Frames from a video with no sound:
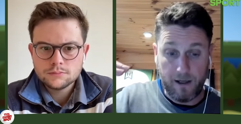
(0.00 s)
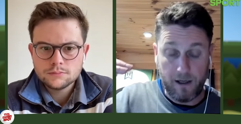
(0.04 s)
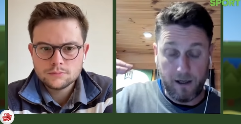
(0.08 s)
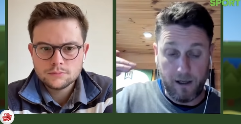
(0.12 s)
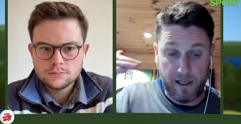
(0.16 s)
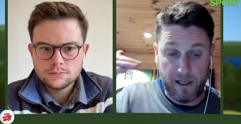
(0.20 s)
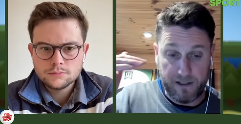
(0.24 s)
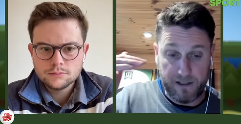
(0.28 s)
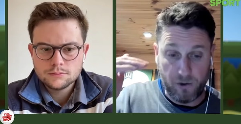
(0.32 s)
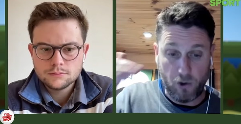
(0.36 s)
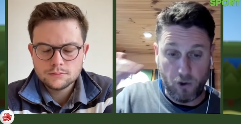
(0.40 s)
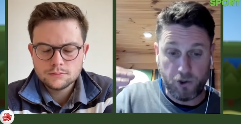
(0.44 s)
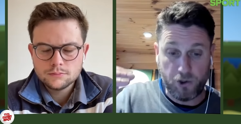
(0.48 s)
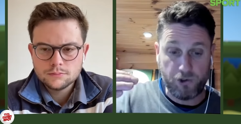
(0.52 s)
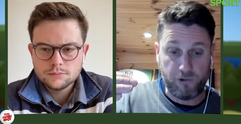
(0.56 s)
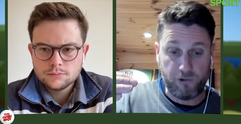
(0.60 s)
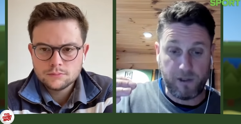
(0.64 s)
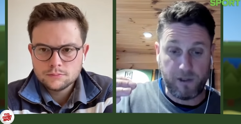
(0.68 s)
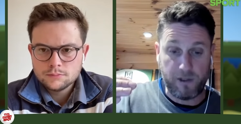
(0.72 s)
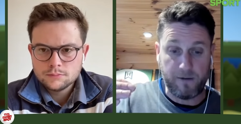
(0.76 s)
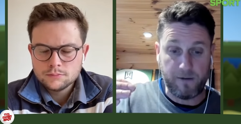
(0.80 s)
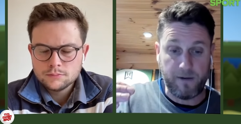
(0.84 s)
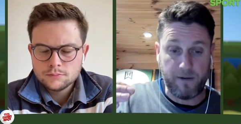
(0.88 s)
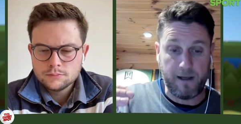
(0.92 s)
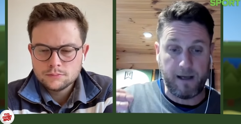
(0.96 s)
Speaker 1: uh, in
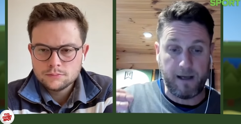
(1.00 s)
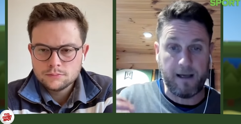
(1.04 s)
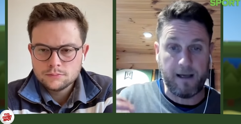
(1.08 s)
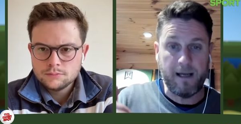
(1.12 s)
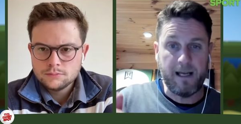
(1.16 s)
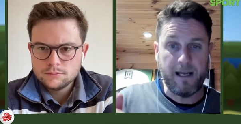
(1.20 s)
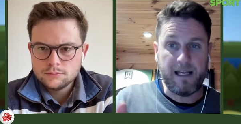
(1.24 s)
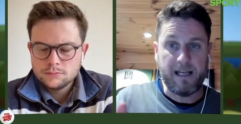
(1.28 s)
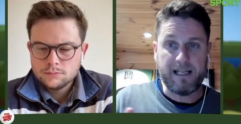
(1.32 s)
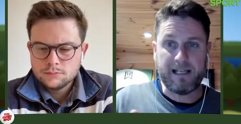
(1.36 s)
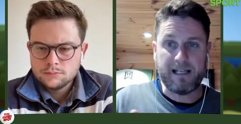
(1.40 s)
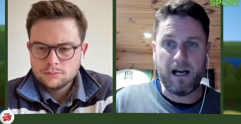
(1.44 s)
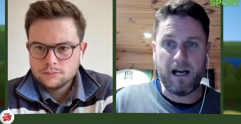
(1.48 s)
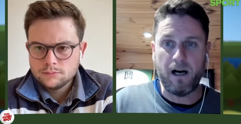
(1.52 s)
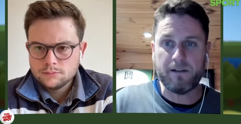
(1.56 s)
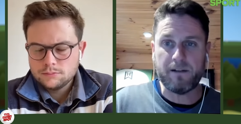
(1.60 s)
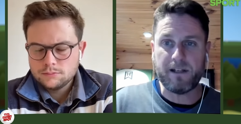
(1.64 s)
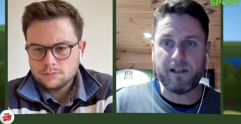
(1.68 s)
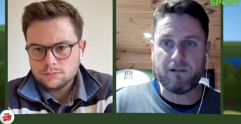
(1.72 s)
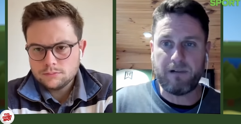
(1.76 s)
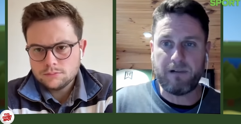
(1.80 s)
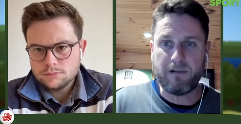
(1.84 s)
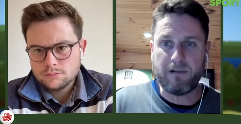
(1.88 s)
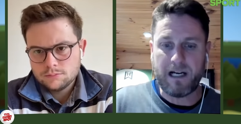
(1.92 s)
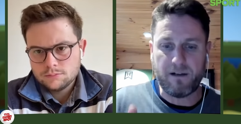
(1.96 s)
Austria there. He
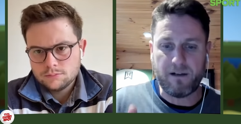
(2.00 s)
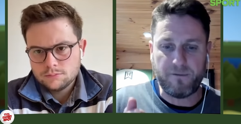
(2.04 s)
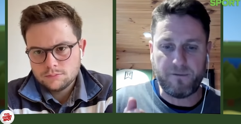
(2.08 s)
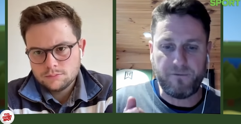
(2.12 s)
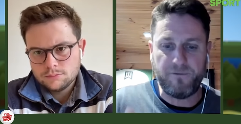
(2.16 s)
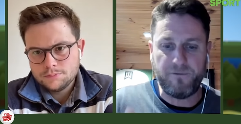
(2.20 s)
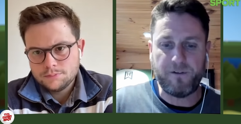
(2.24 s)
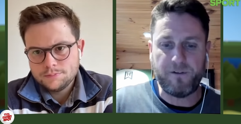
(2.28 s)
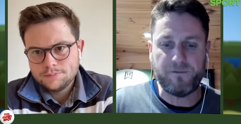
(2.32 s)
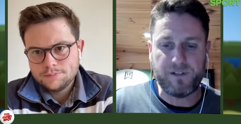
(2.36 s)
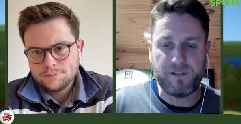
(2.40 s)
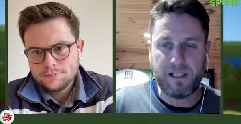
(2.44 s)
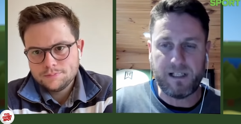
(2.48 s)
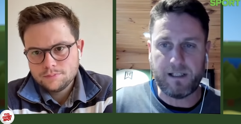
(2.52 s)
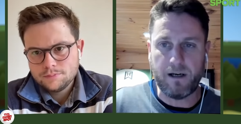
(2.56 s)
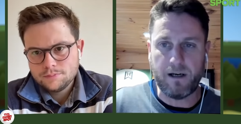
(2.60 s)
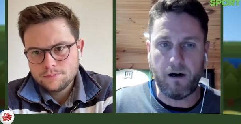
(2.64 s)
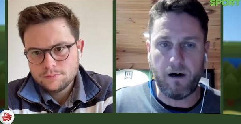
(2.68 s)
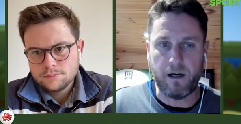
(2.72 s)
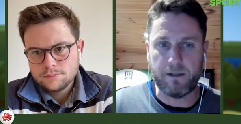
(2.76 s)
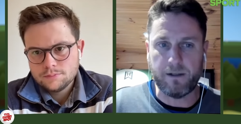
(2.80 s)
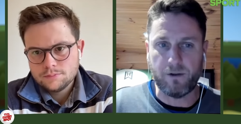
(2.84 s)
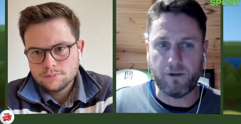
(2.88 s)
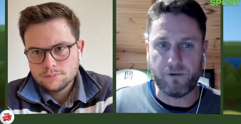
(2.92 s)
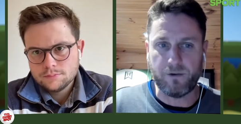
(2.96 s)
carded around a
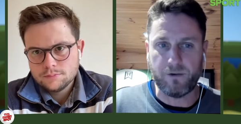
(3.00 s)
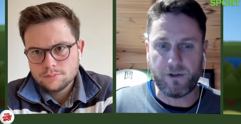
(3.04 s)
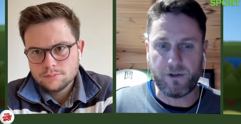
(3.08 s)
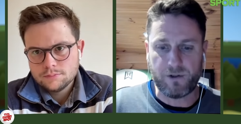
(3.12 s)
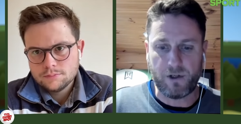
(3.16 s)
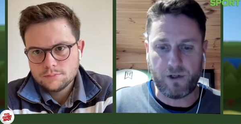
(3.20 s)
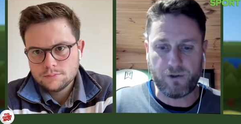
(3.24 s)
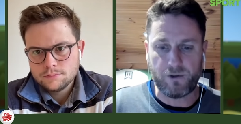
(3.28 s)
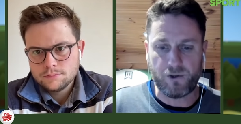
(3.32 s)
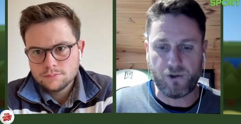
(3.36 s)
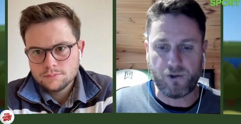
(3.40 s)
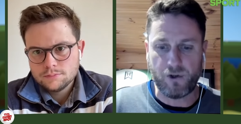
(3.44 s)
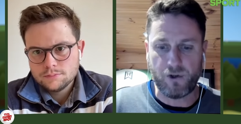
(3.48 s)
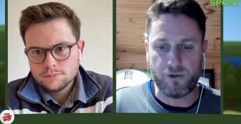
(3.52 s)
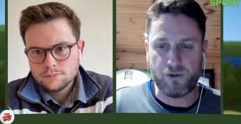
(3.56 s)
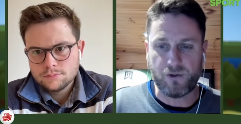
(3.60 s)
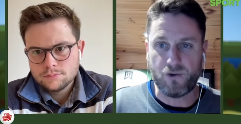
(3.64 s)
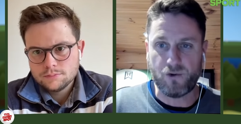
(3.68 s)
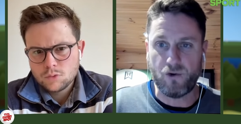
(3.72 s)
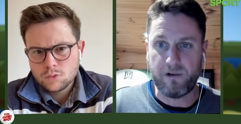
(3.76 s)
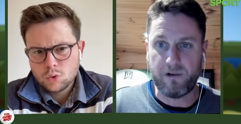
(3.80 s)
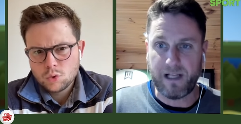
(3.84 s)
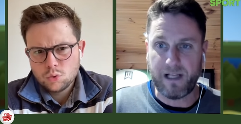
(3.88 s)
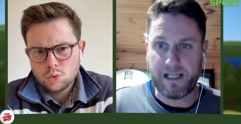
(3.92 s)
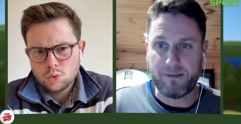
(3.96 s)
fifty-nine on the
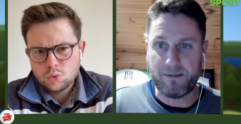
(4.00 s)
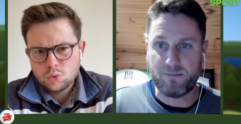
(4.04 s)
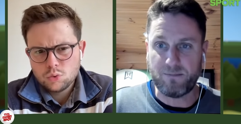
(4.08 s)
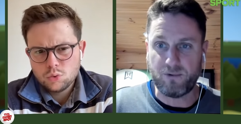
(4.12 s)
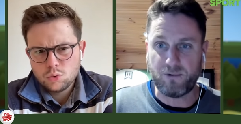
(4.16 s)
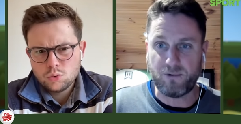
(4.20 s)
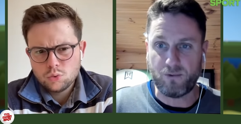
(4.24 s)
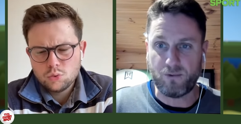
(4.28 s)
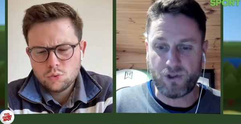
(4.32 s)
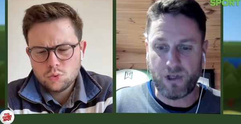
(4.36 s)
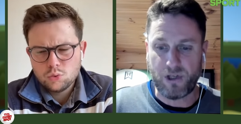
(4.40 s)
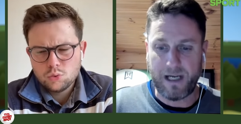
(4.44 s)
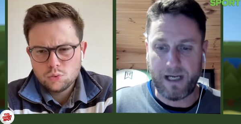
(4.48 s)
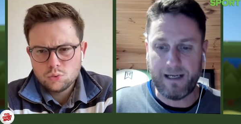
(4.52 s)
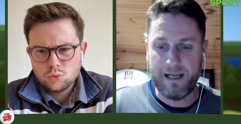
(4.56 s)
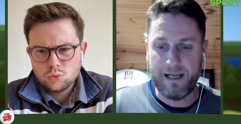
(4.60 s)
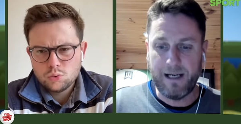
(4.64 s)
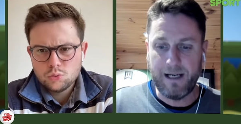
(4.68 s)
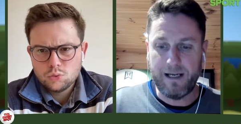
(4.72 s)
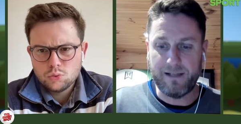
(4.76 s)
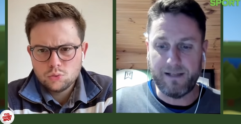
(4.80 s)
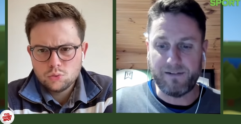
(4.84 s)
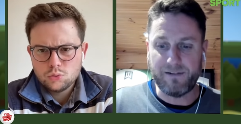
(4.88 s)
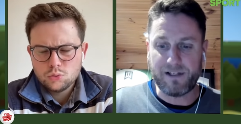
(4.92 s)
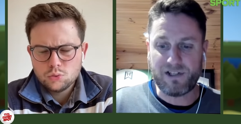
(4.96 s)
Sunshine Tour in April, Jack,
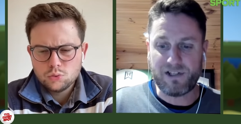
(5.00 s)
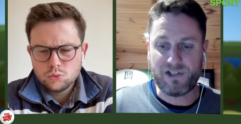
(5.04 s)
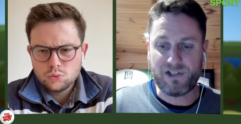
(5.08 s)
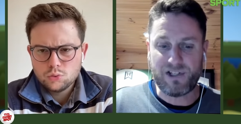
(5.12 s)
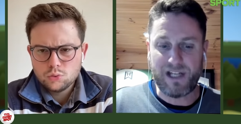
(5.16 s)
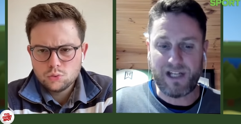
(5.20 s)
and the